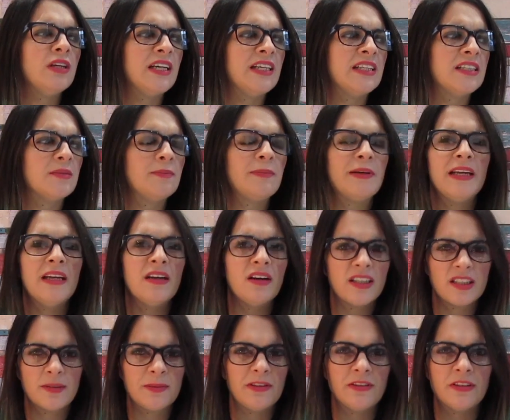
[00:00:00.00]
need to be
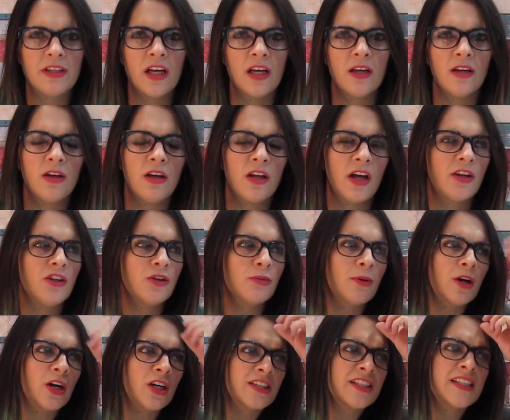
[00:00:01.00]
like your
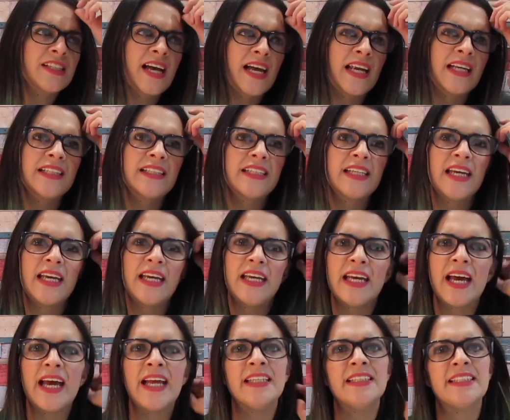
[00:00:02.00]

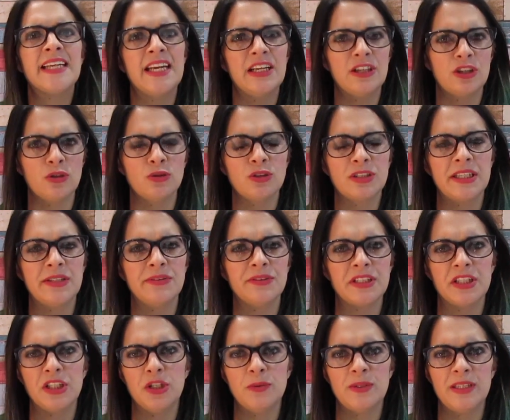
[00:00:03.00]
personality and technical skills
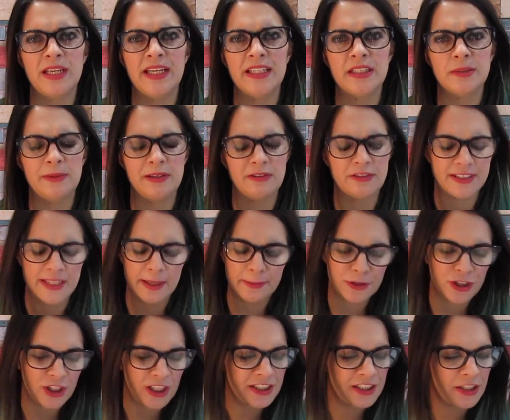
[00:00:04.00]
that you would need to be a
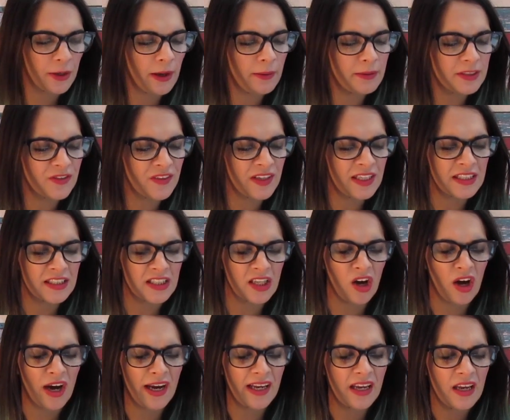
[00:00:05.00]
receptionist. So it was things
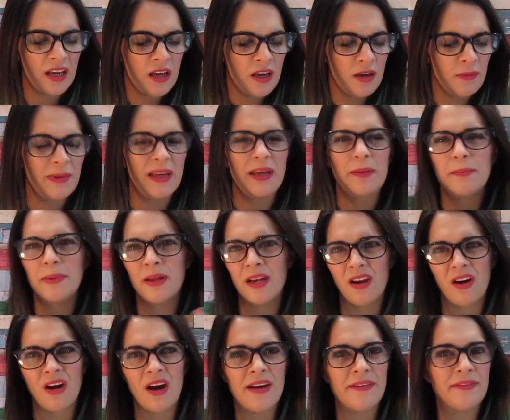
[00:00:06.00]
like being
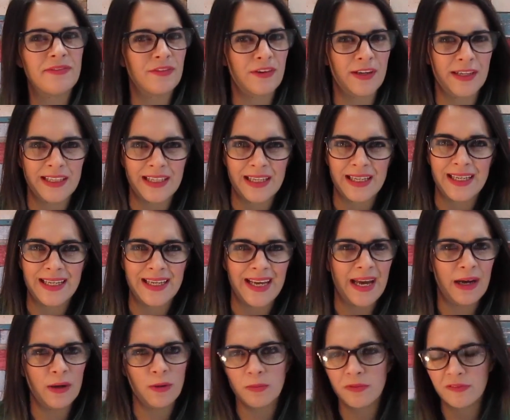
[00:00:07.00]
polite, friendly,
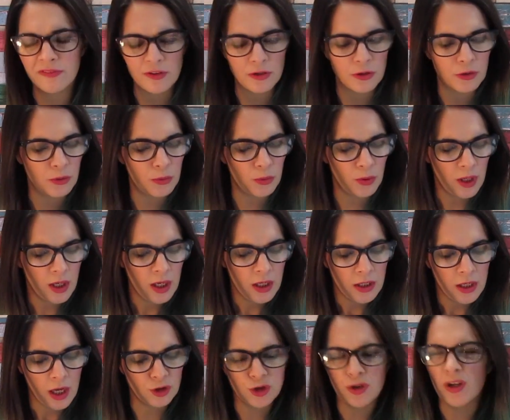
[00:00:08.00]
helpful,
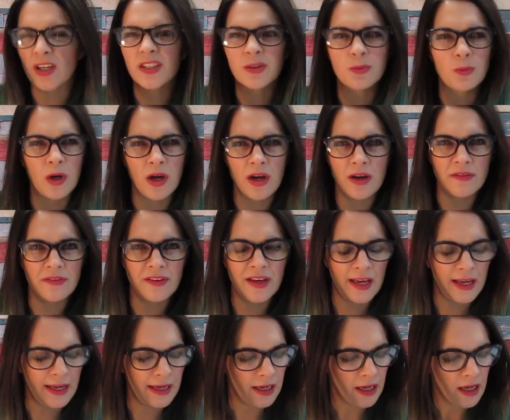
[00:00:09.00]

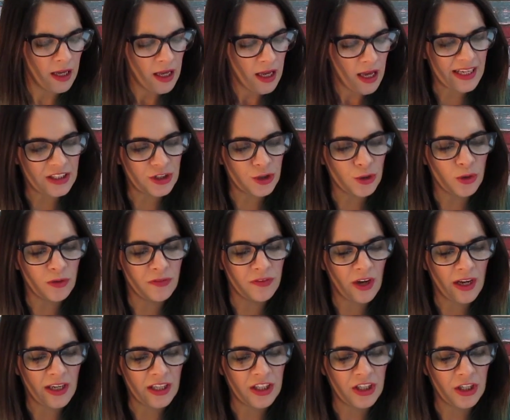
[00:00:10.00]
trustworthy. They're sort of
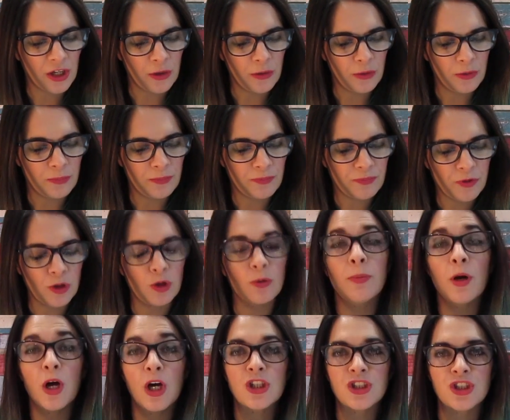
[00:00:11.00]
like, you know, your
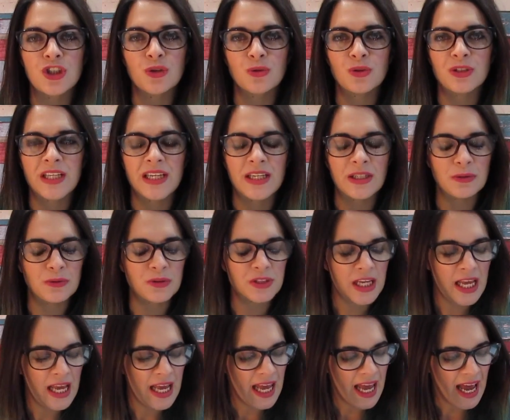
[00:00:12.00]
personal skills.
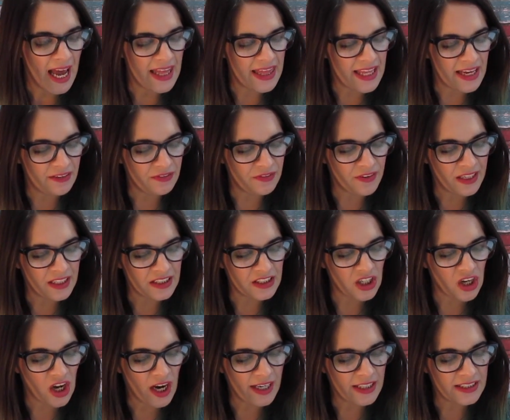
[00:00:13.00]
And then things
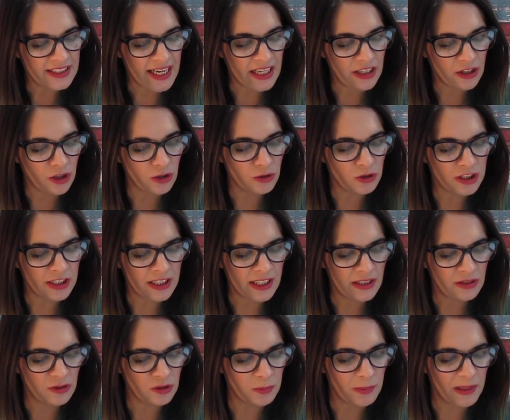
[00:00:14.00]
like technical
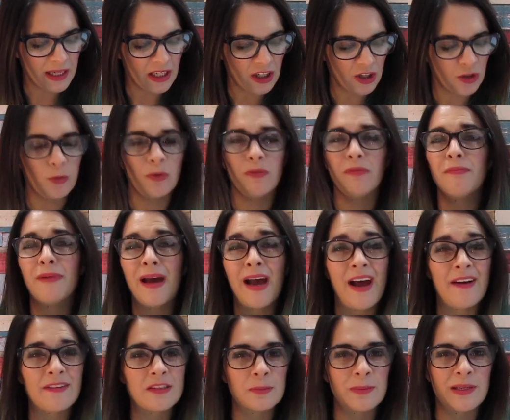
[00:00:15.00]
skills, being good with
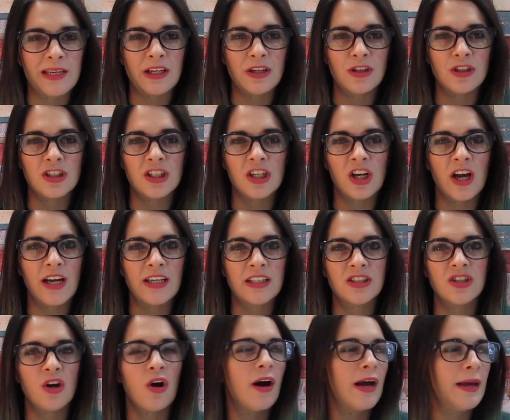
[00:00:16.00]
maths, being good at
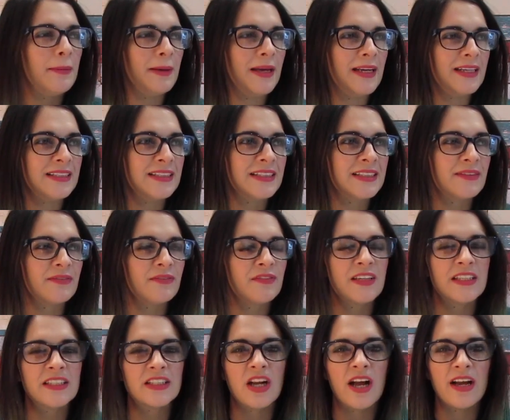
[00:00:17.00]
like timings and
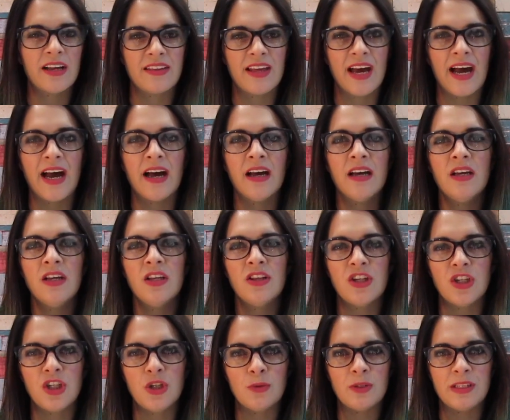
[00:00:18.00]
things like that
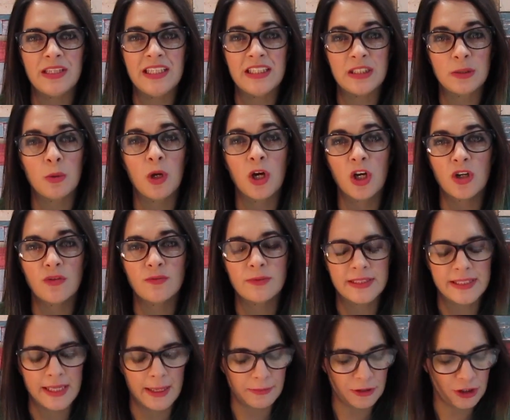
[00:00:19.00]
you would need to work on
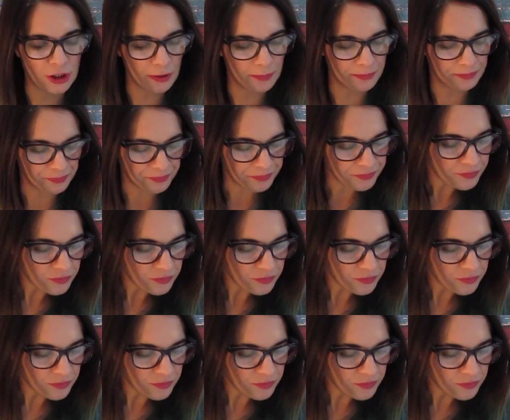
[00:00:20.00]
reception.